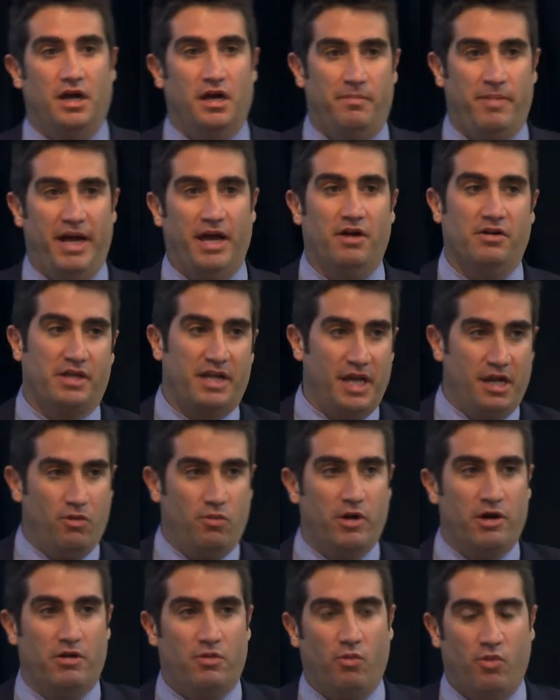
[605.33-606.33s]
about kind of
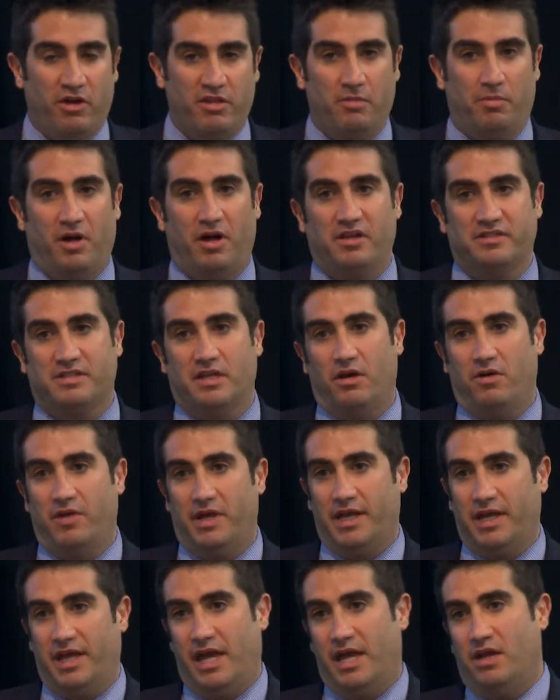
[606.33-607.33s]
where where the ball's
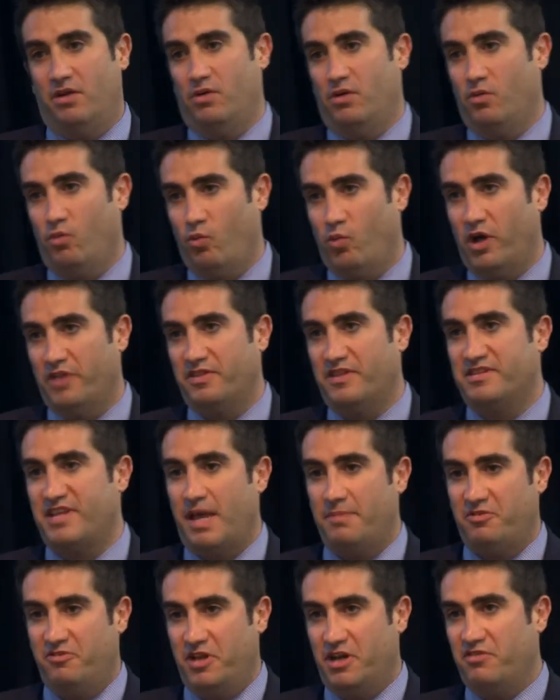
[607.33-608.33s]
going and what the
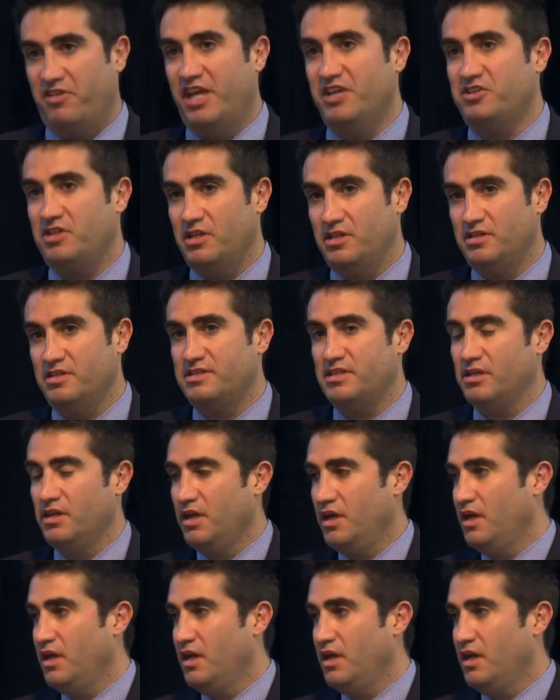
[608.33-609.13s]
type of innovations